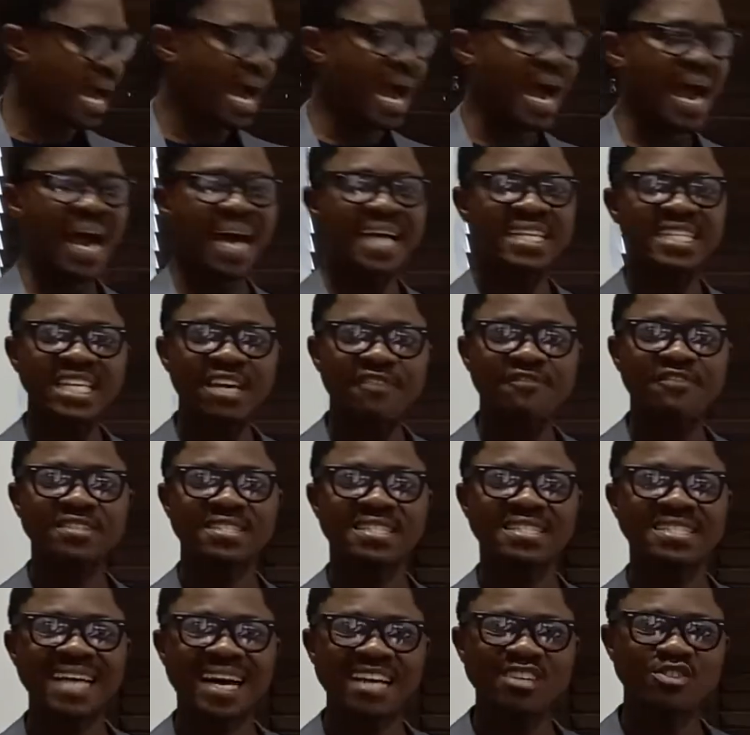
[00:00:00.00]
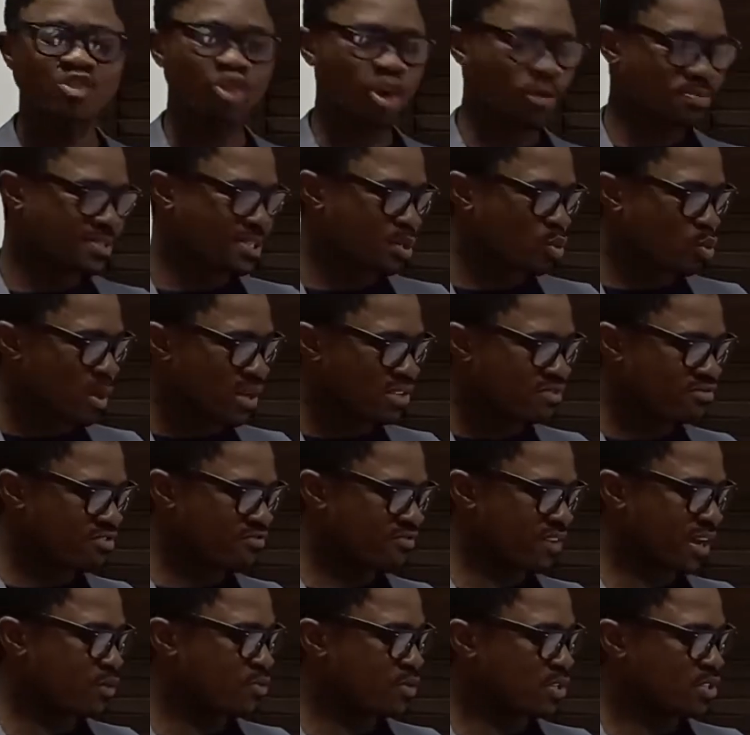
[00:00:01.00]
And if it is a subsequent
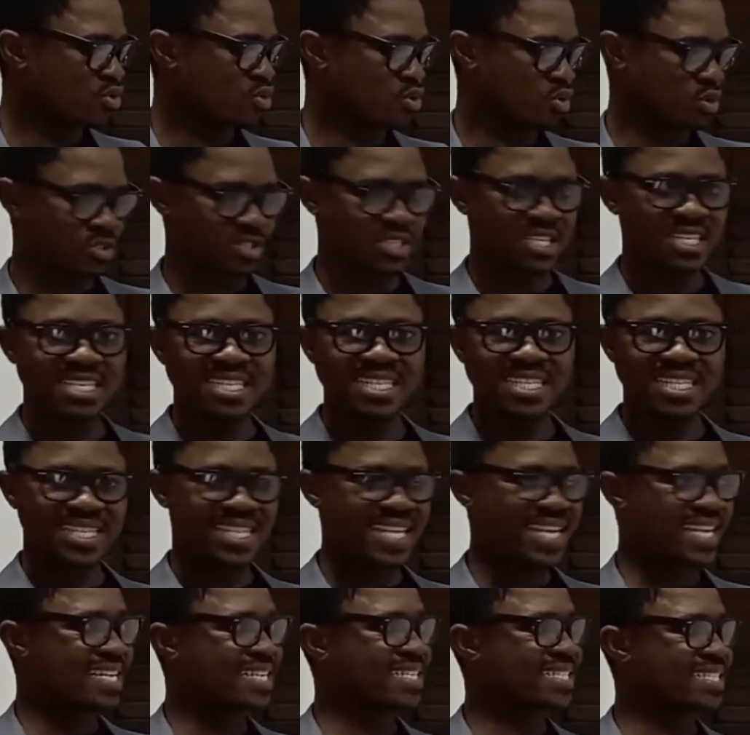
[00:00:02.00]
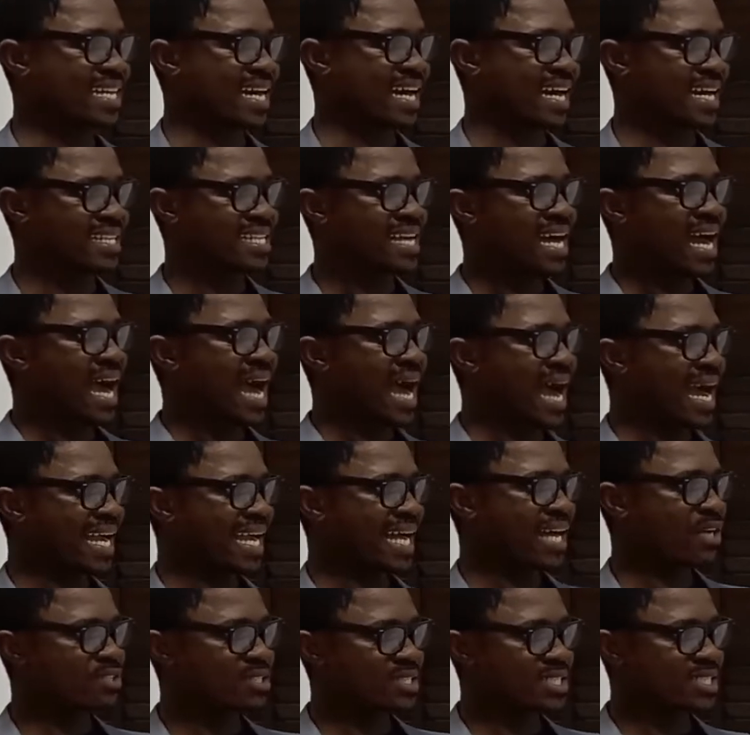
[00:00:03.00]
evaluation, there is an
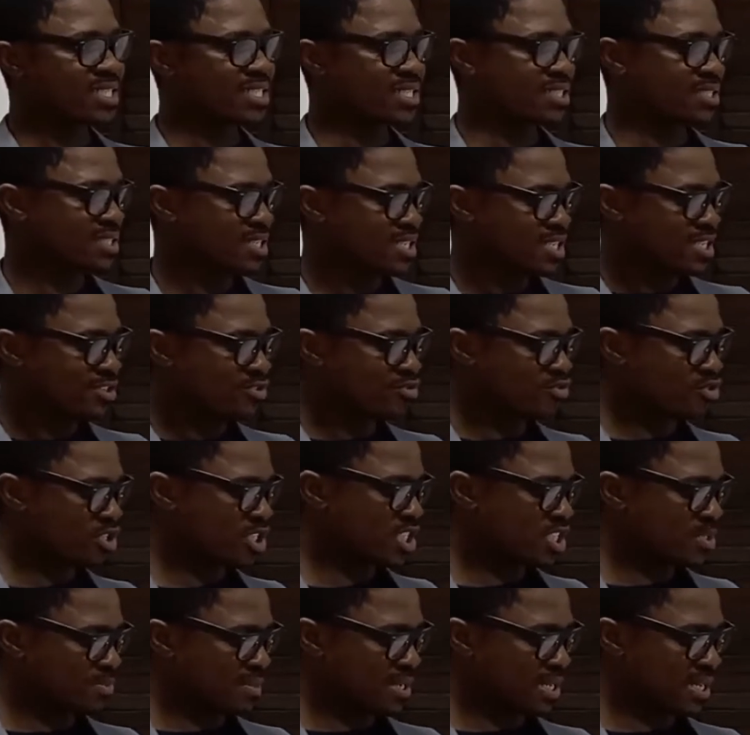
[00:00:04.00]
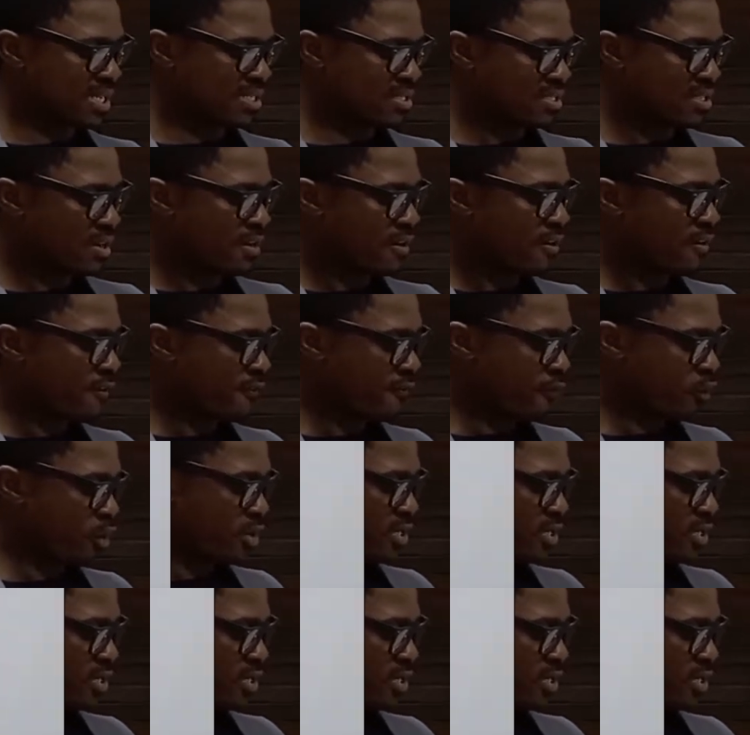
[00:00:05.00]
accounting treatment for